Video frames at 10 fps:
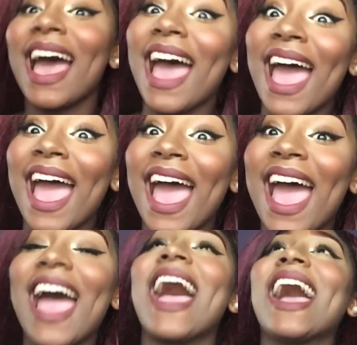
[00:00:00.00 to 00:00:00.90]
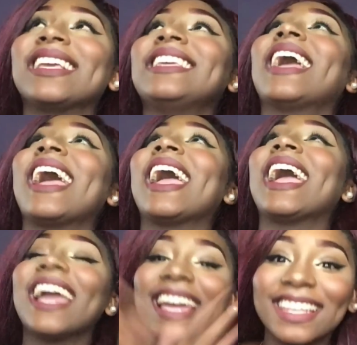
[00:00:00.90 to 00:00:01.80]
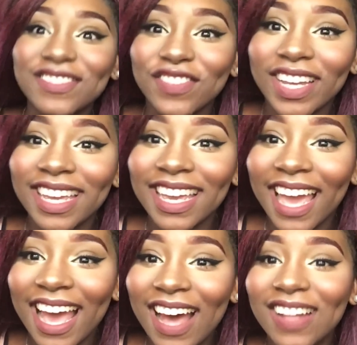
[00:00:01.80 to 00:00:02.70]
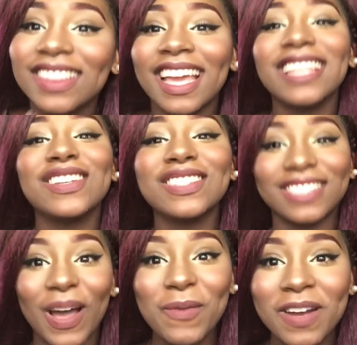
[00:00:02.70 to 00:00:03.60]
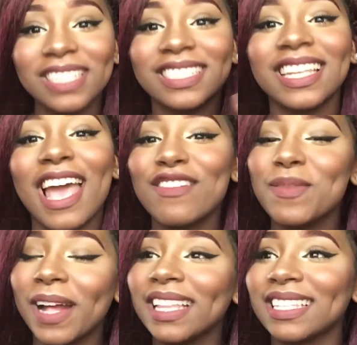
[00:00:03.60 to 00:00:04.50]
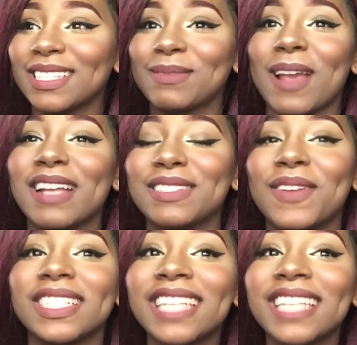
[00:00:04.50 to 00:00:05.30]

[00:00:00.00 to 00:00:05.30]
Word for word: ah! Yay! Freaking out. Thank you so much to everybody that subscribed to my